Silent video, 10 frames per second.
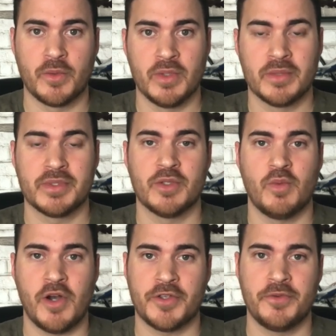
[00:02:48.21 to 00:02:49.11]
Well, I'm gonna
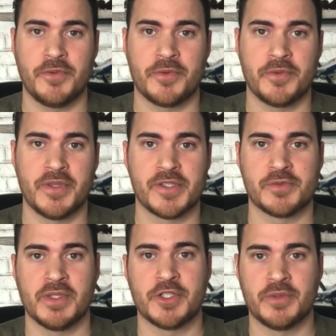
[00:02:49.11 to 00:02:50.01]
walk you through
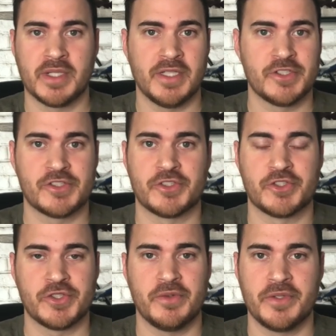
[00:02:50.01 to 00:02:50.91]
this really quickly just to
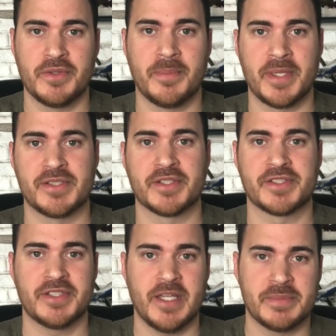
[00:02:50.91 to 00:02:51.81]
show you the basic
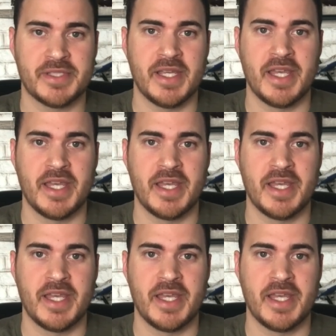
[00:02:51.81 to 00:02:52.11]
steps,